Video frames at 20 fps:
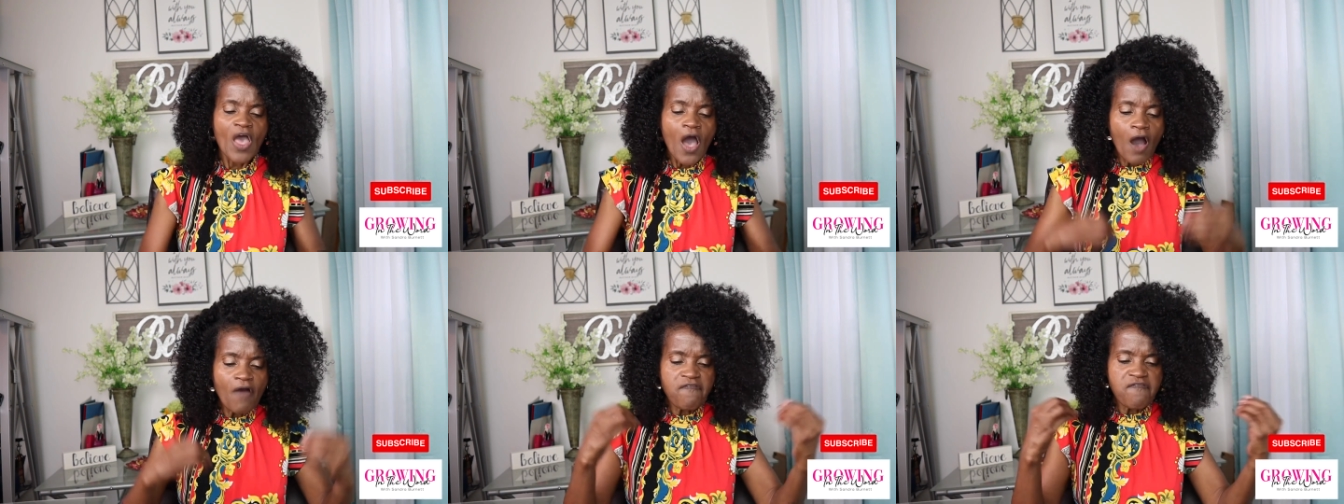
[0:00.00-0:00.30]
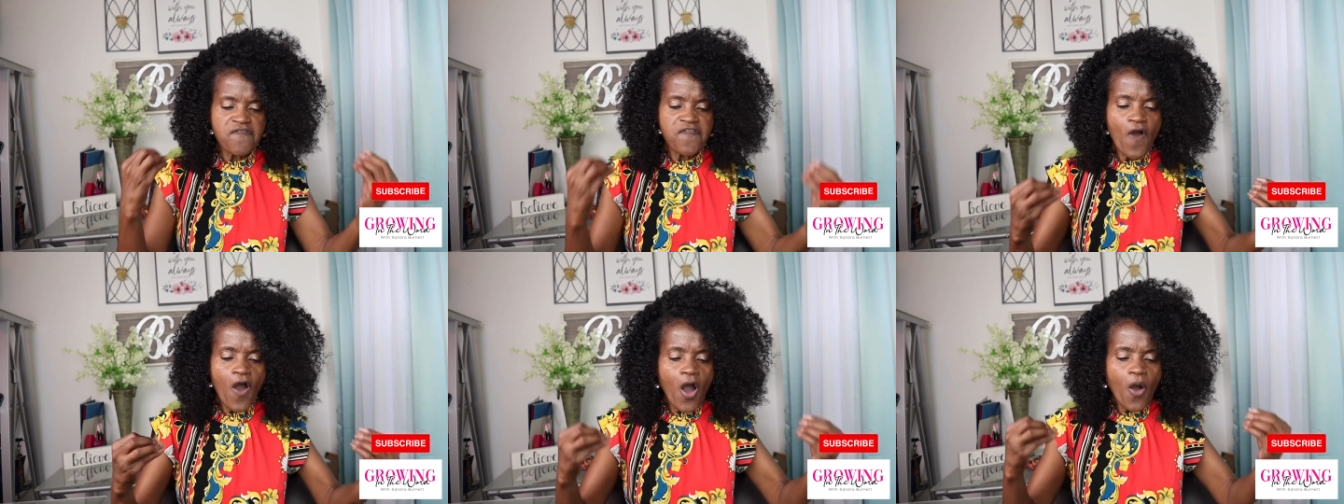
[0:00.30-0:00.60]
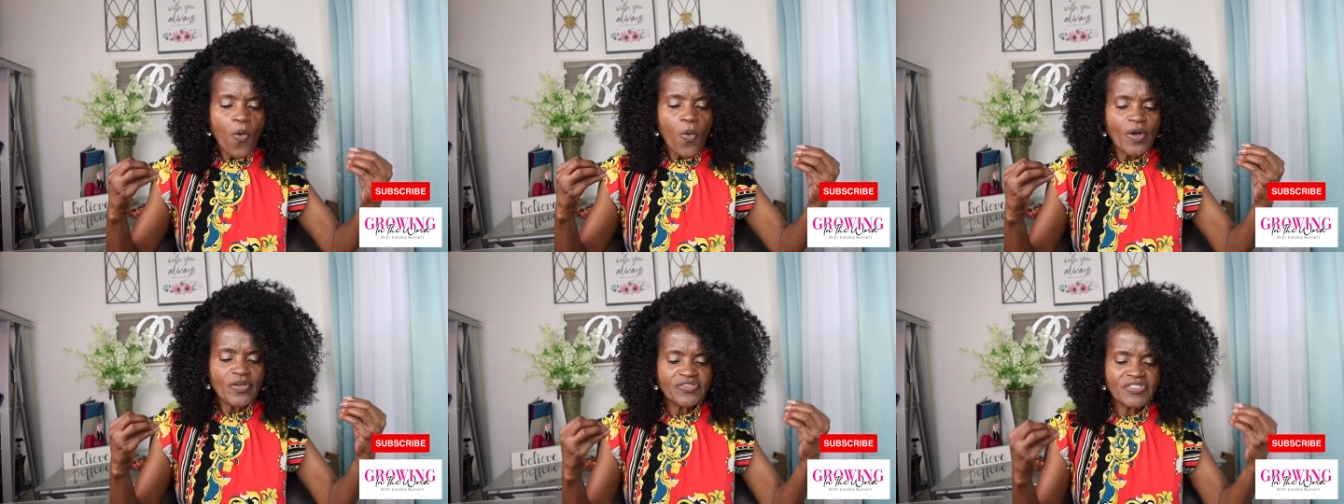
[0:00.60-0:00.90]
A
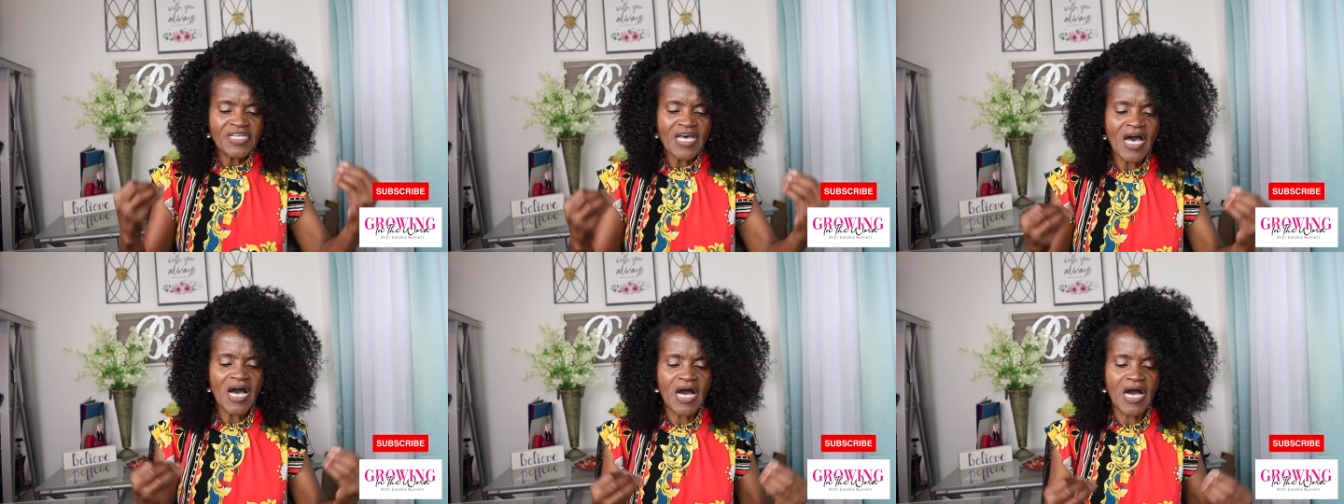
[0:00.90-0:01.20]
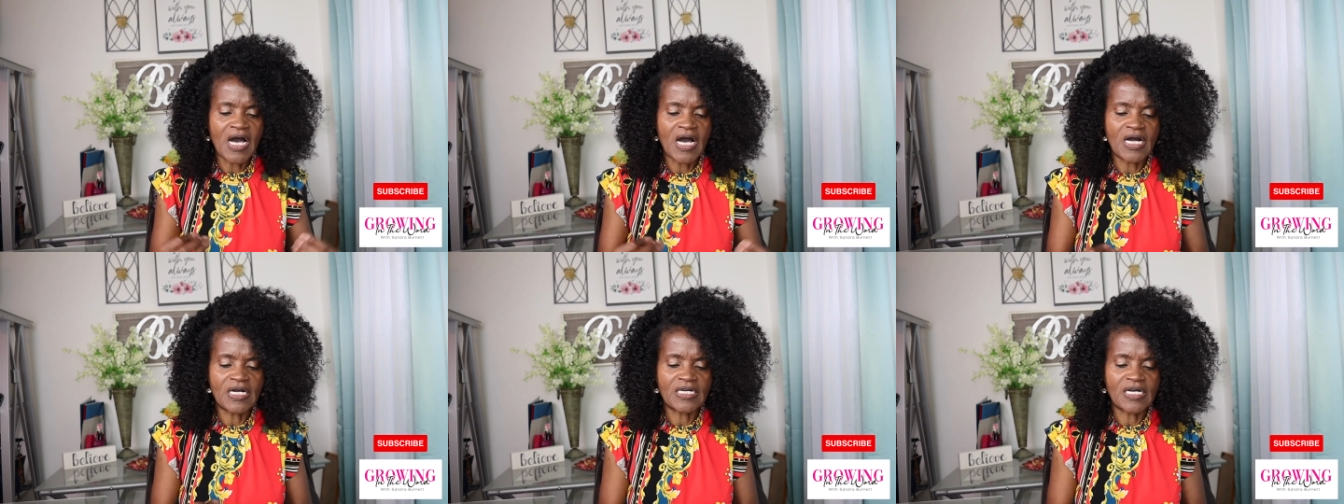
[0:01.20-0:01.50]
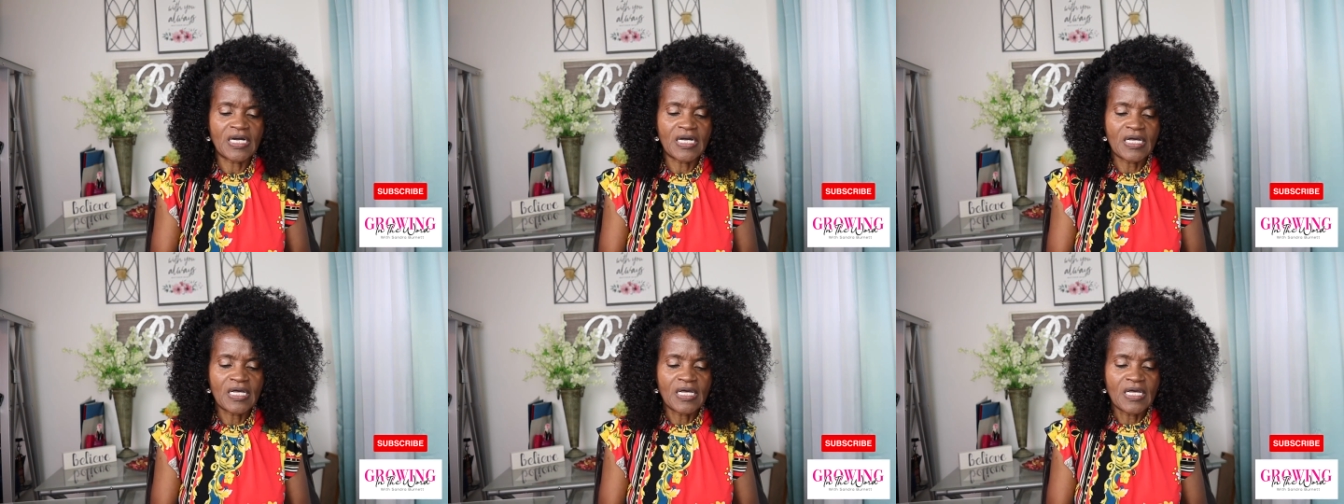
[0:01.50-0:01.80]
forward
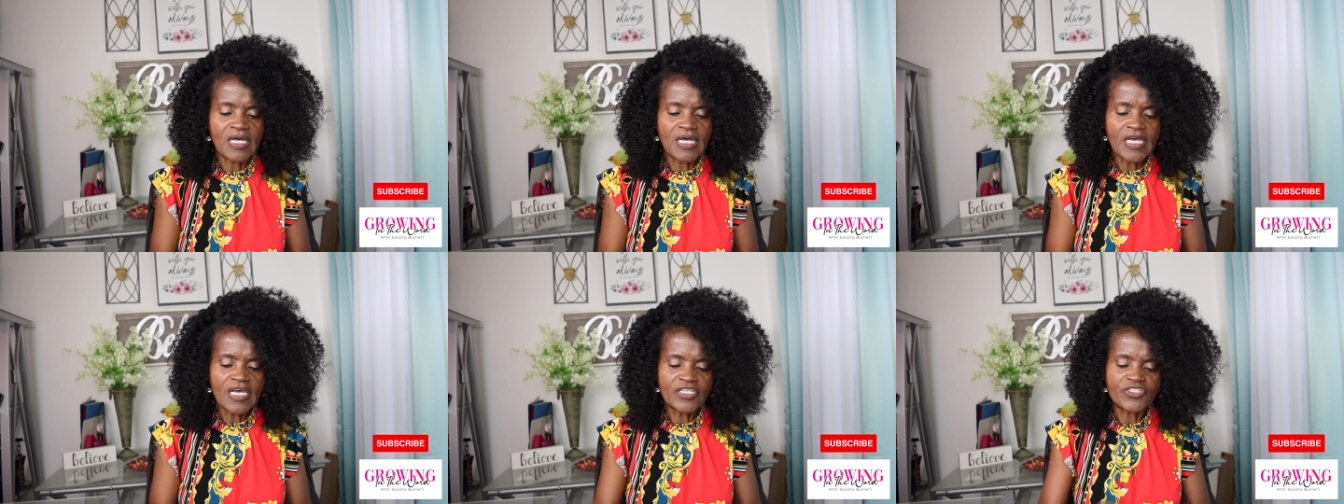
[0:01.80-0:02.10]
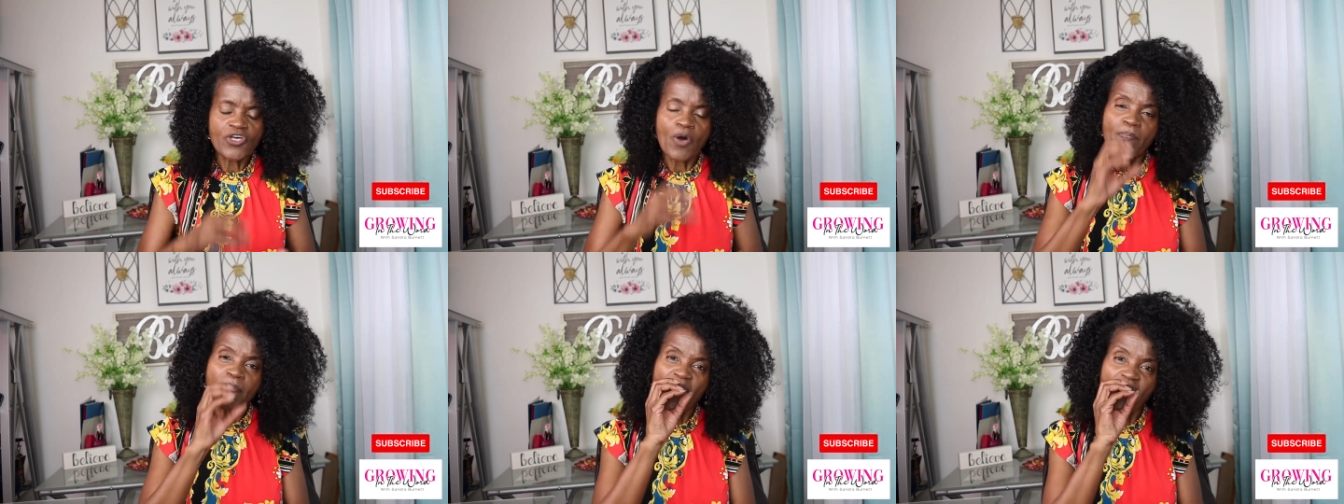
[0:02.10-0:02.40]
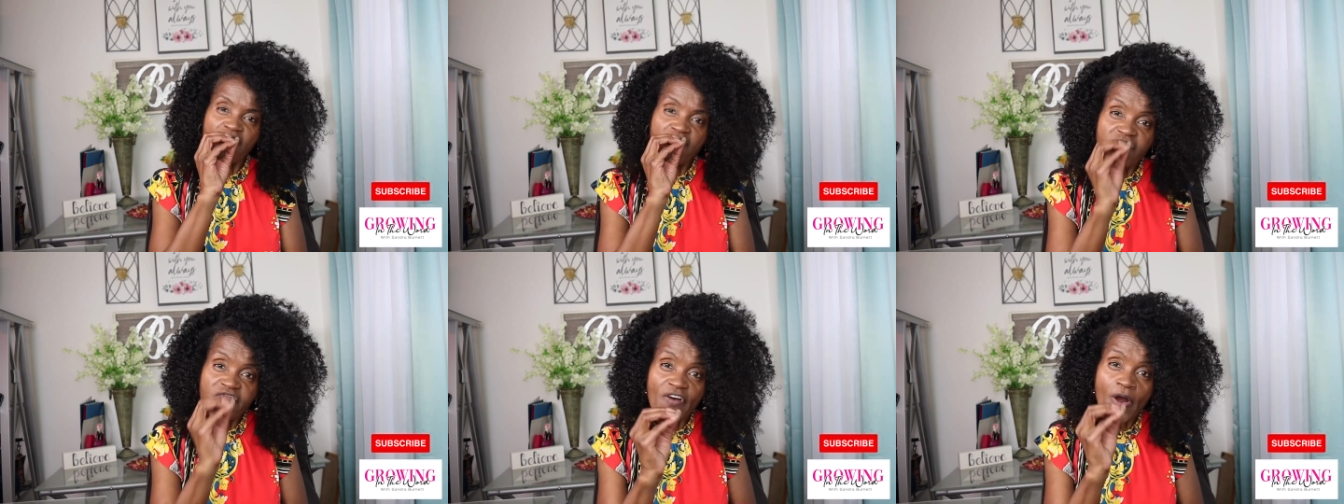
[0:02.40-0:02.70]
tongue is a
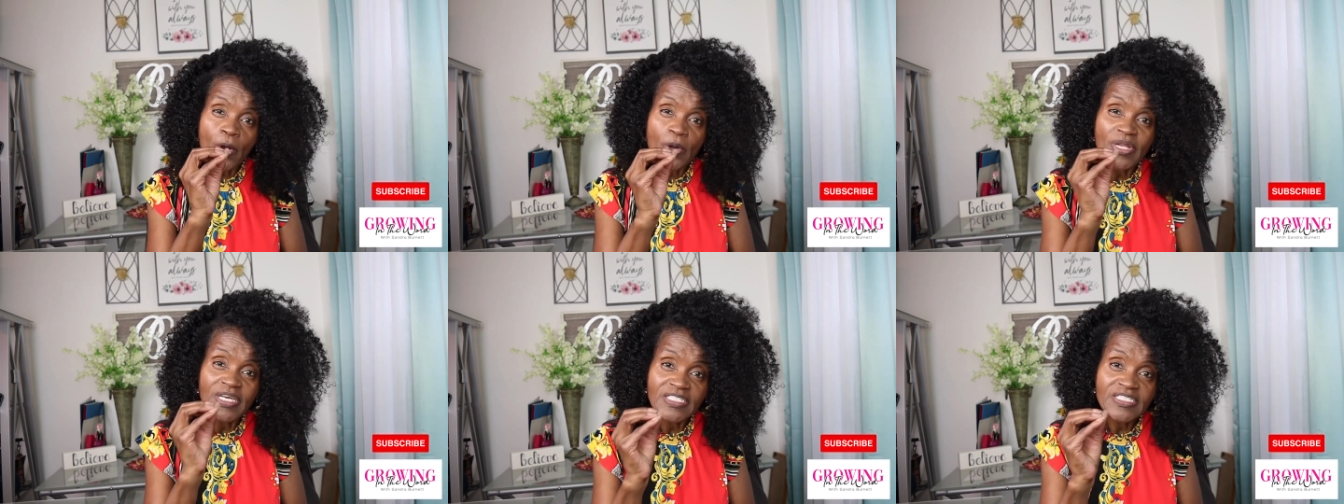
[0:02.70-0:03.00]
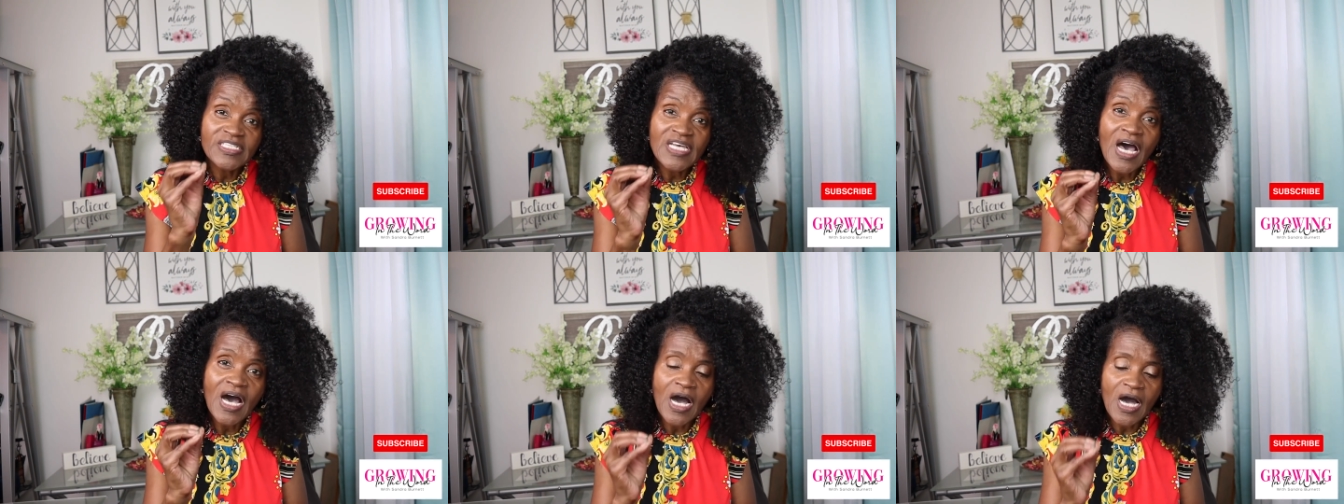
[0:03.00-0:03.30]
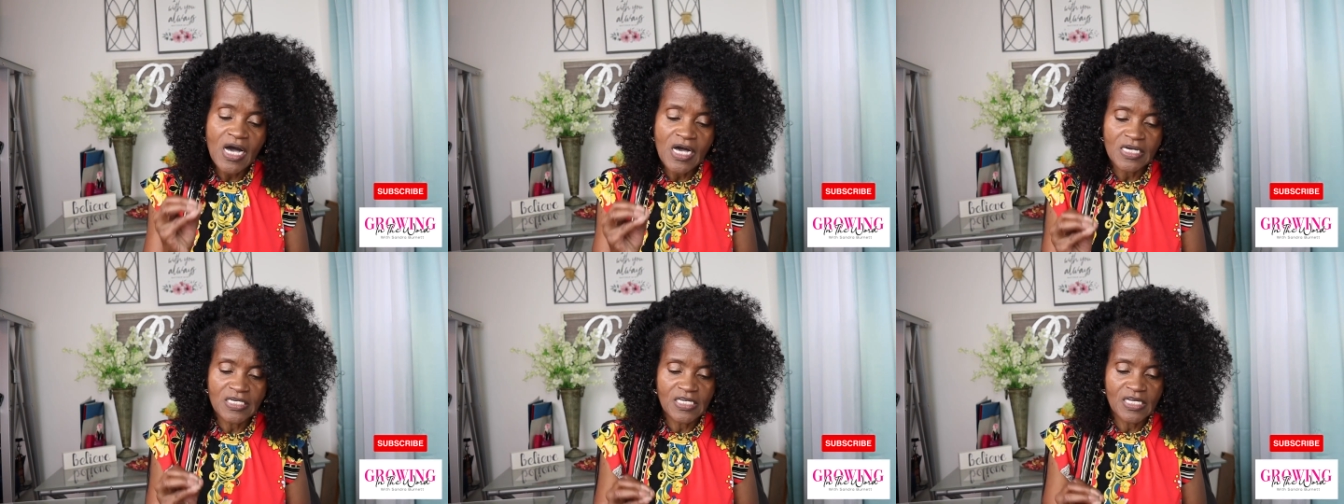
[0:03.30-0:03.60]
perverted
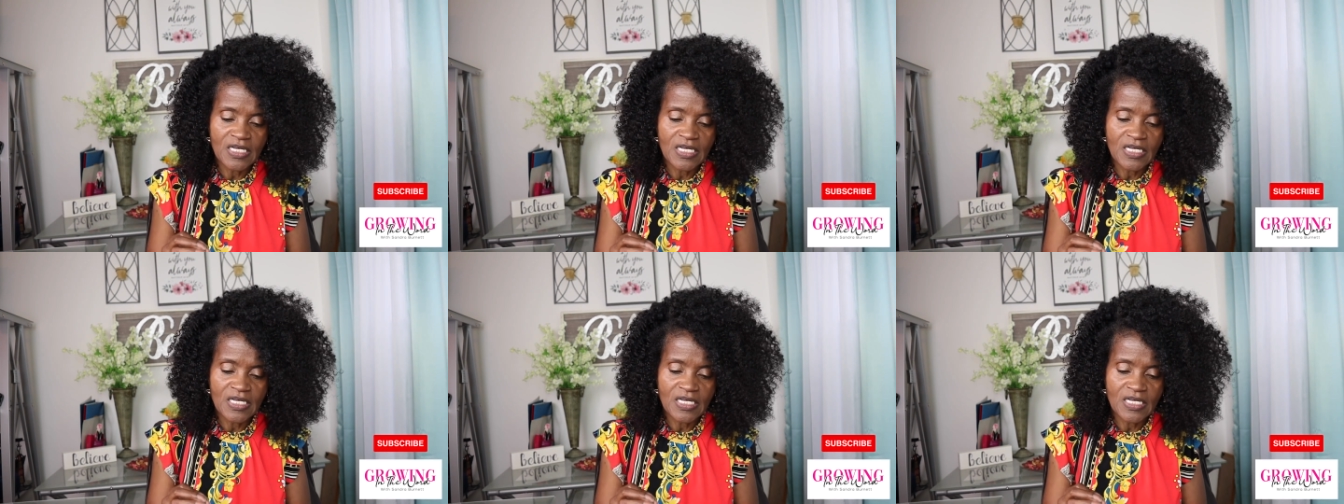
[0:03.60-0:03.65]
tongue.